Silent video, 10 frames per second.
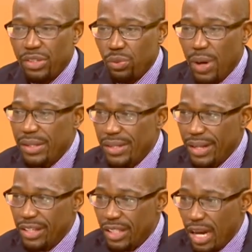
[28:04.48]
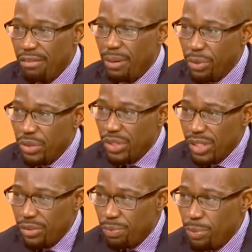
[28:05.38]
this is why it's a cash cover, because it
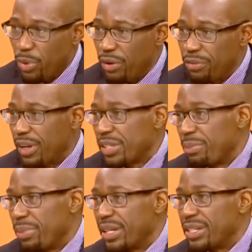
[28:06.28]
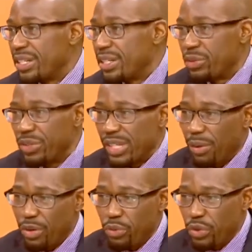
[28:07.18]
gives people flexibility. You
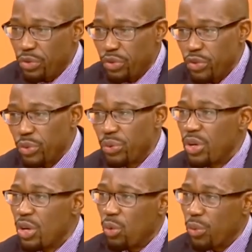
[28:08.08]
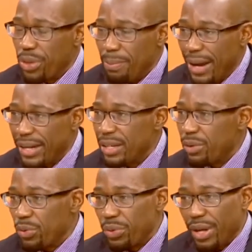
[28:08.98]
decide what you want to do with the money
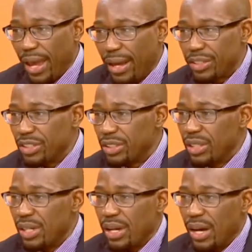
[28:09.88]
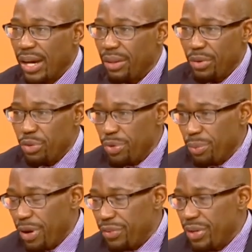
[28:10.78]
and with the cash. Either want to be
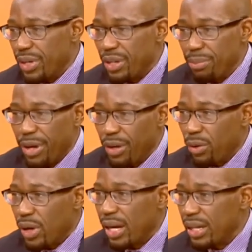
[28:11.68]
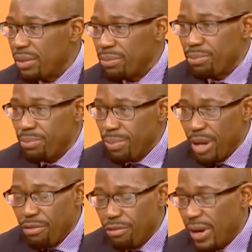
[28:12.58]
repatriated, buried locally,
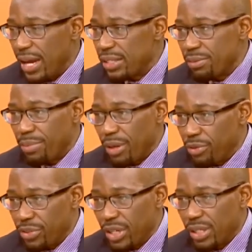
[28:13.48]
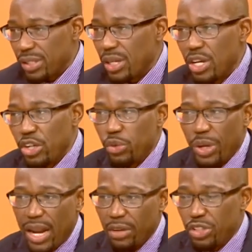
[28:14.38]
pay for flights, pay for tickets. So you
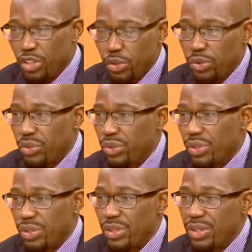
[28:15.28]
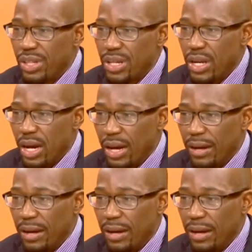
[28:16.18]
can actually choose the